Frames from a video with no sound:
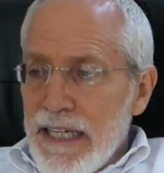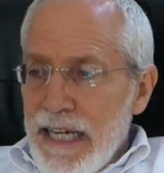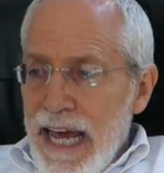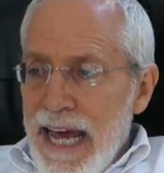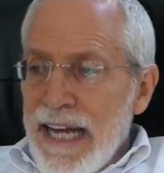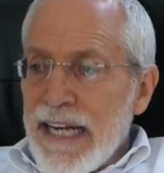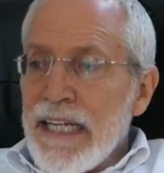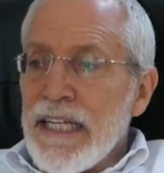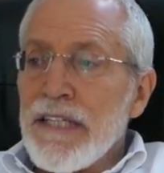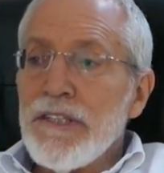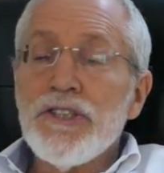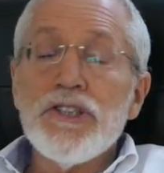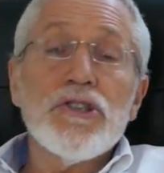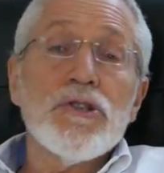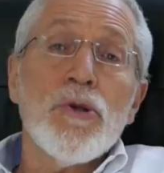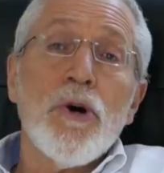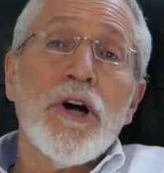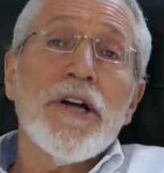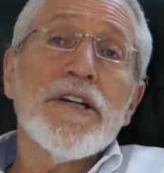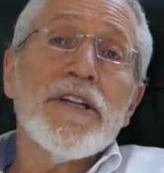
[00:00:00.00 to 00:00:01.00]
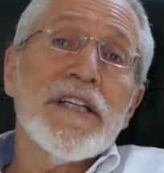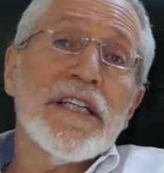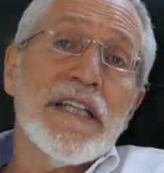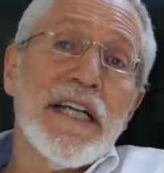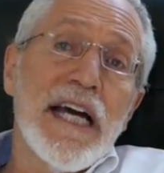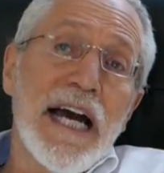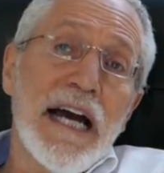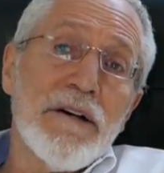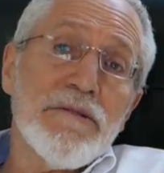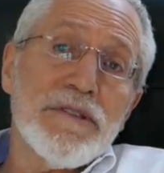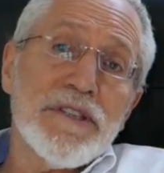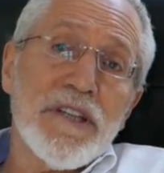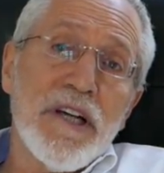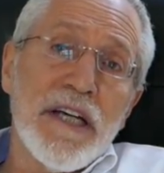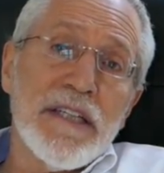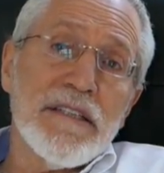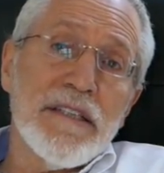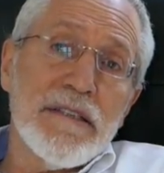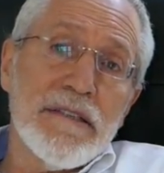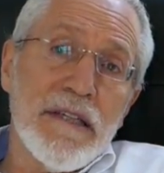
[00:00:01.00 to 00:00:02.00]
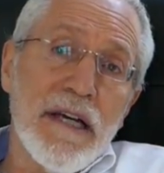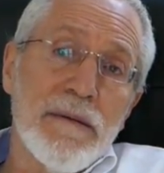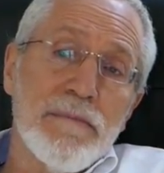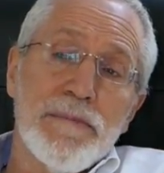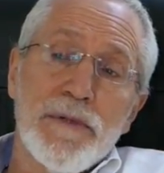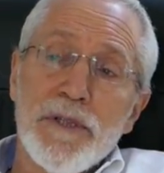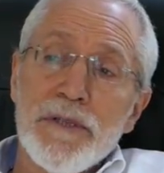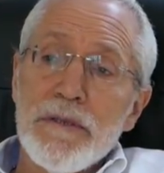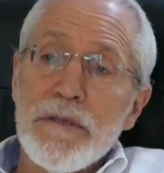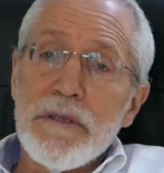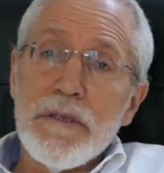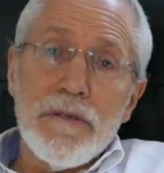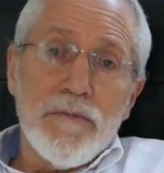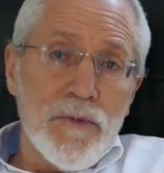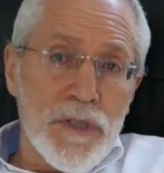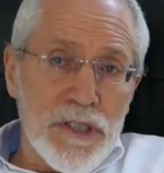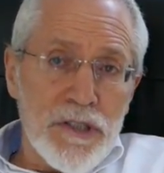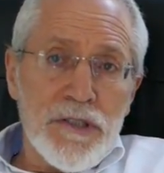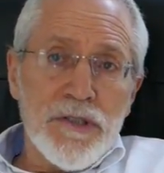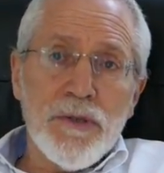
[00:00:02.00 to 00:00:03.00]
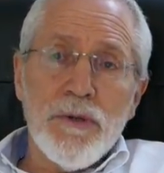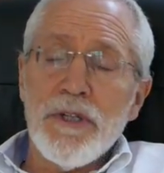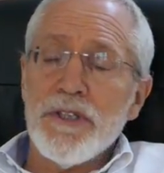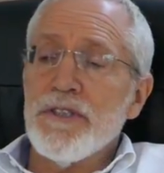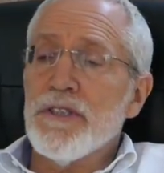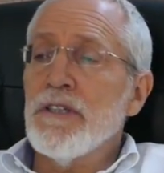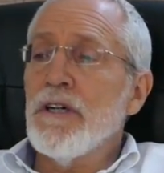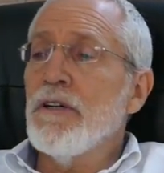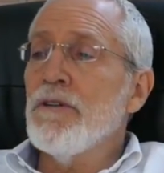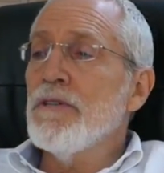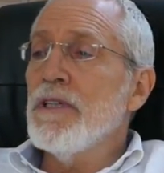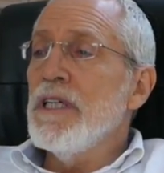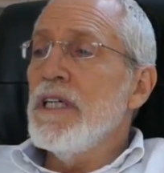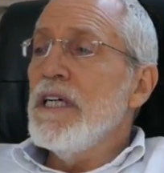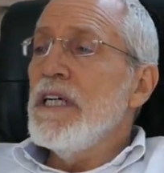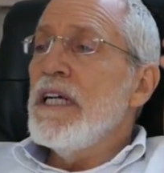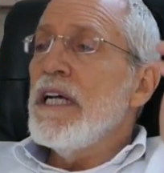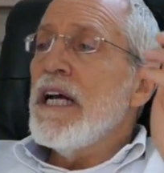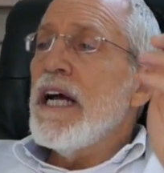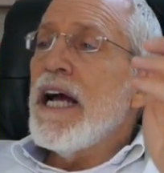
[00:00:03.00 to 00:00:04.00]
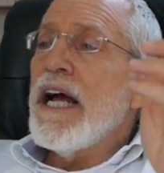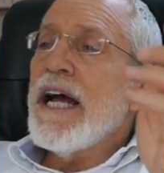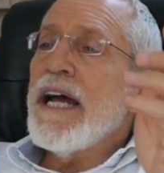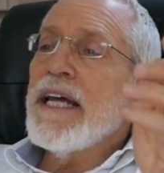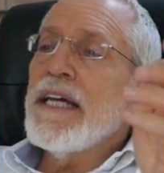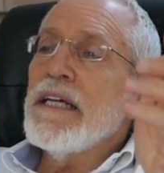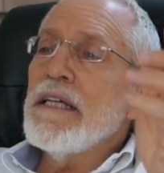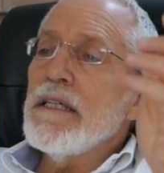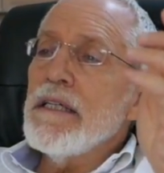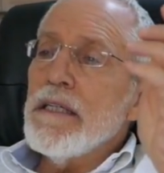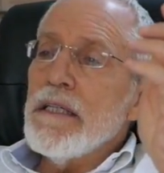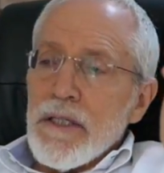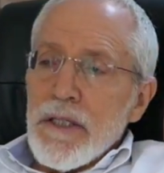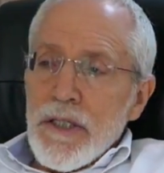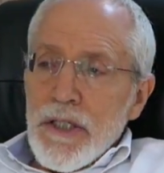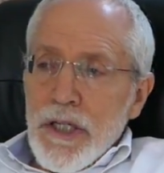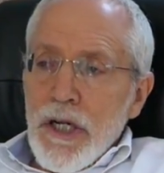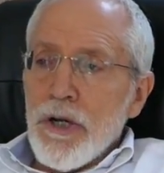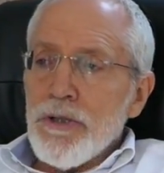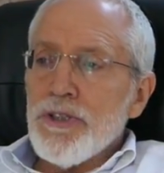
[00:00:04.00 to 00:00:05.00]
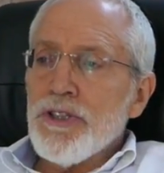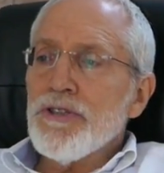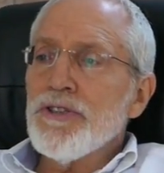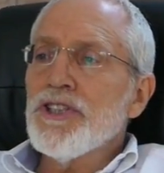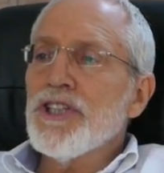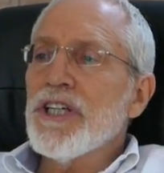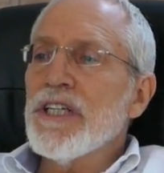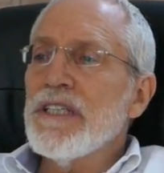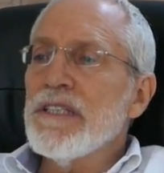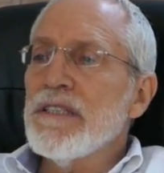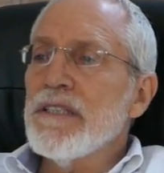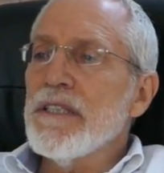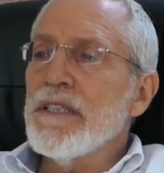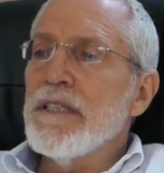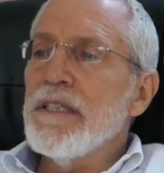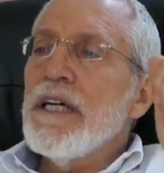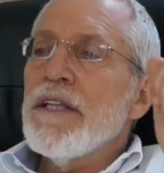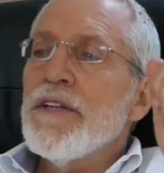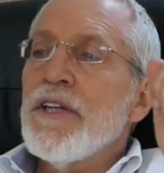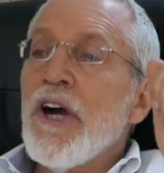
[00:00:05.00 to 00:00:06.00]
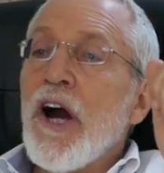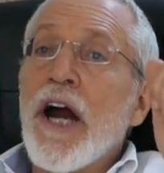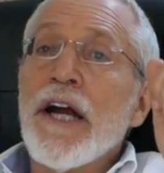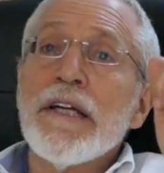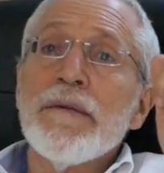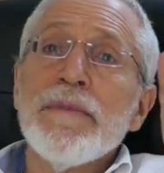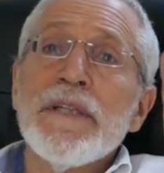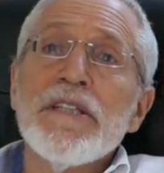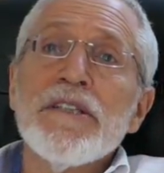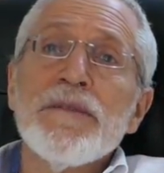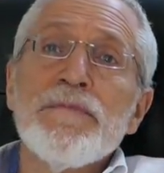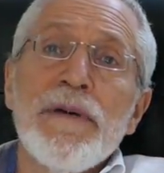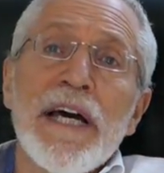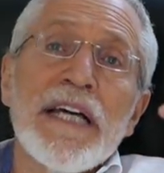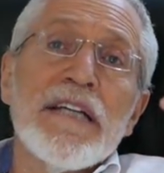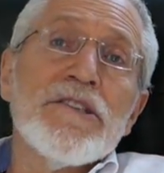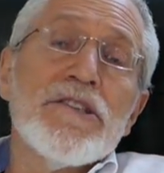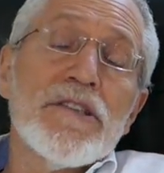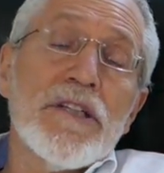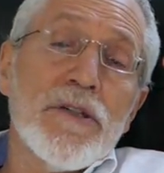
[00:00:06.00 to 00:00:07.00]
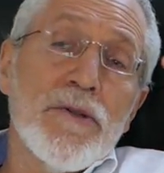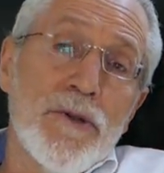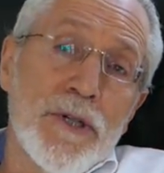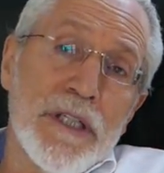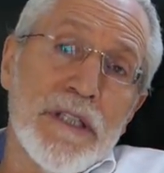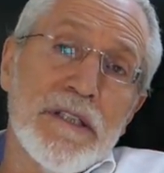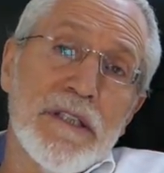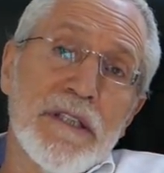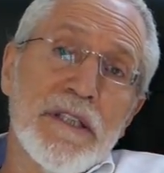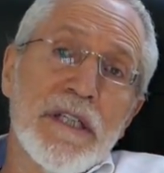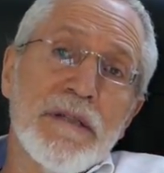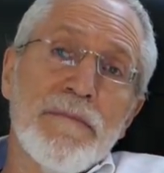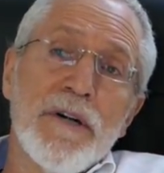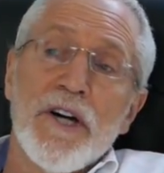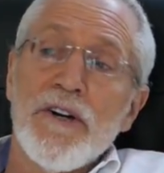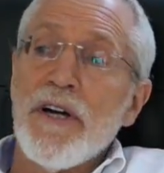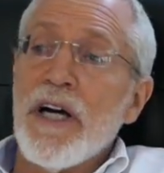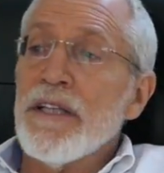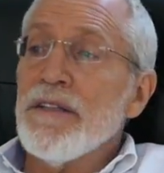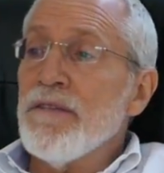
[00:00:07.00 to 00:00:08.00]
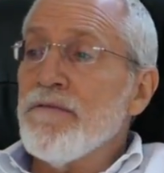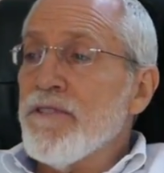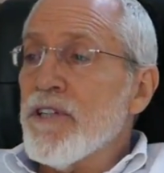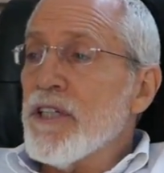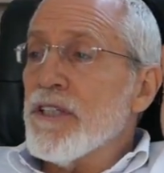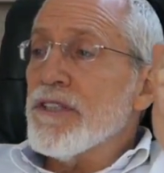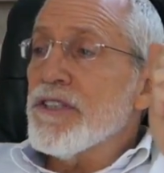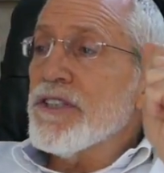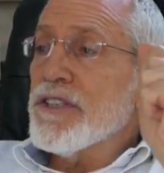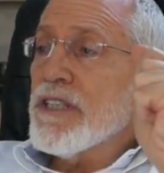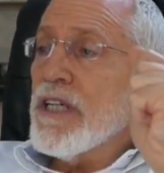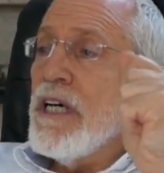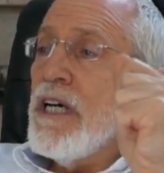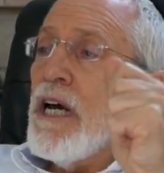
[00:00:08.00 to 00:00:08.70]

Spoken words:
and he slaughtered it outside the temple, which is also a kosher shchita. The argument is based, according to the Gemara, on the verse.